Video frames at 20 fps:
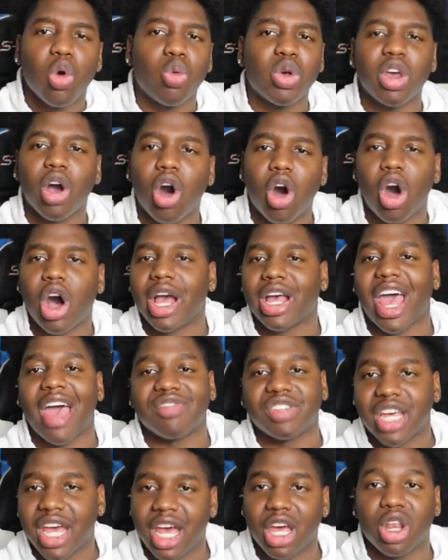we all
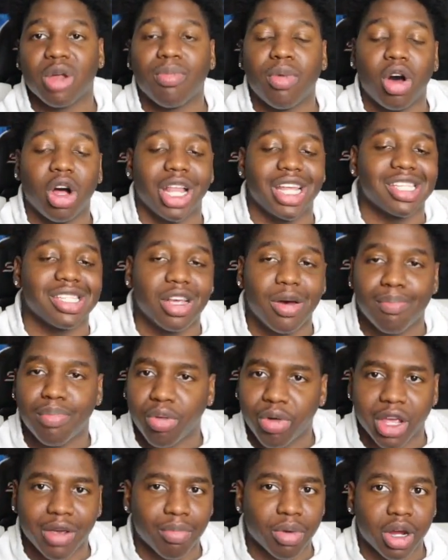have to handle ball at some
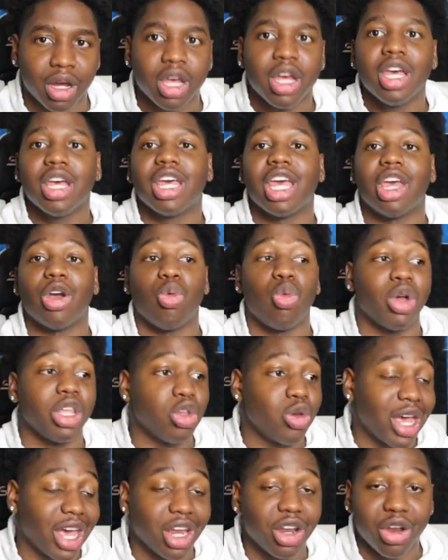point, bro. And when
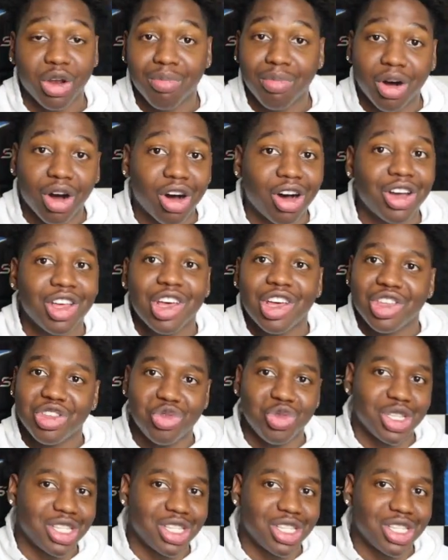you handle the ball, you